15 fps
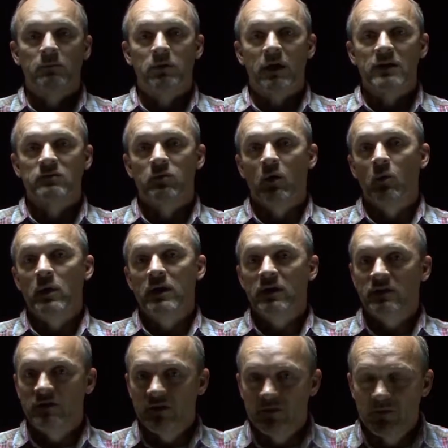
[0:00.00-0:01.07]
a place where we
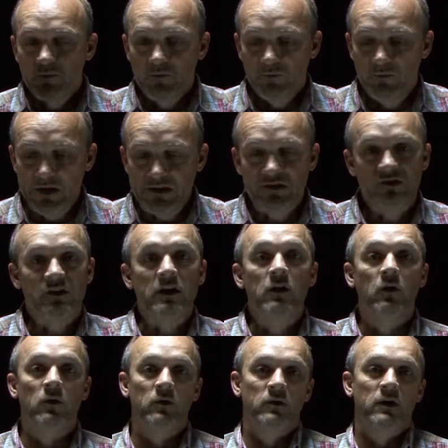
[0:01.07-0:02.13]
could just be
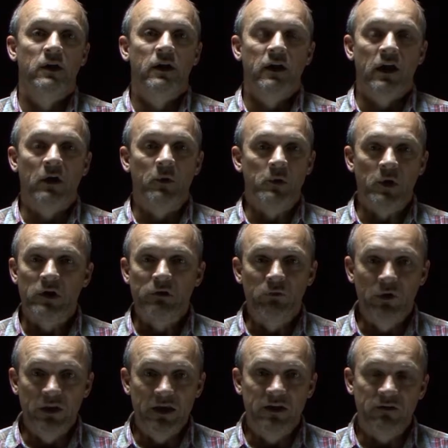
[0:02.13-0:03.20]
still, and we
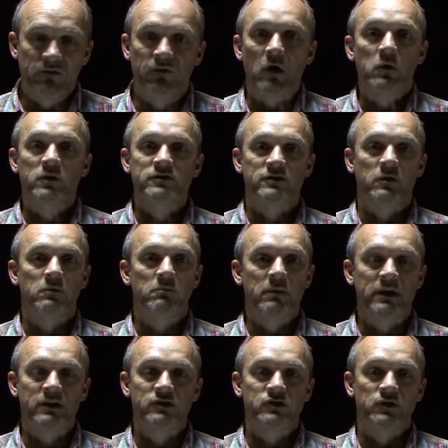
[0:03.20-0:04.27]
really could focus on
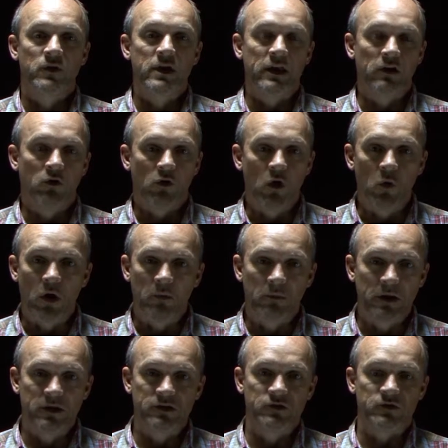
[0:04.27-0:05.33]
ministry and grow our
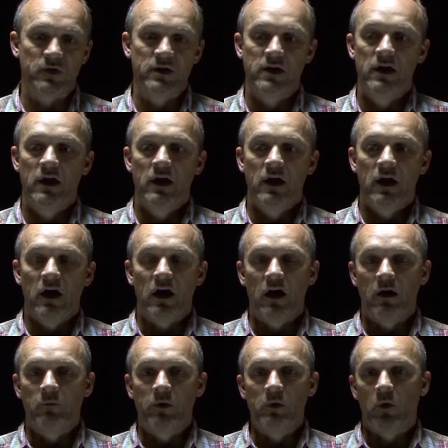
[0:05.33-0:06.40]
ministry.
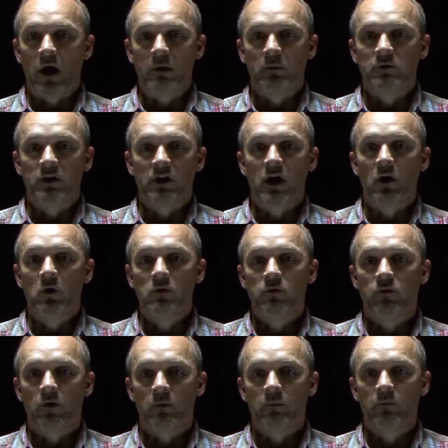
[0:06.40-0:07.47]
We were able to go
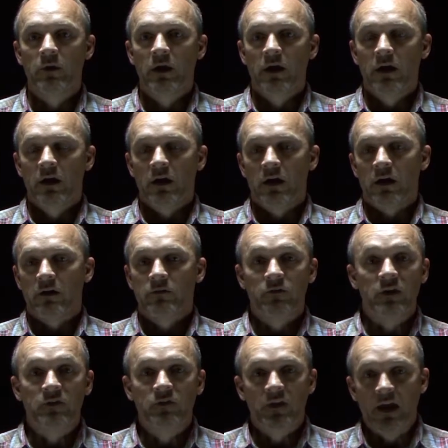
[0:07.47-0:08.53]
from
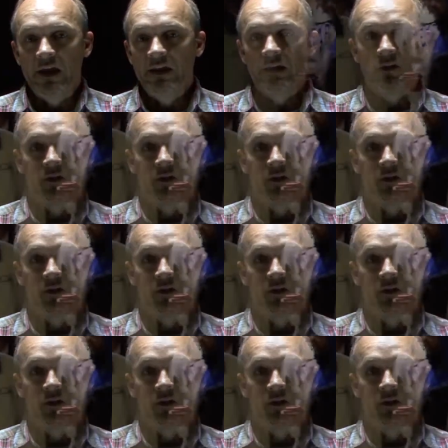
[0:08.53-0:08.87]
15 to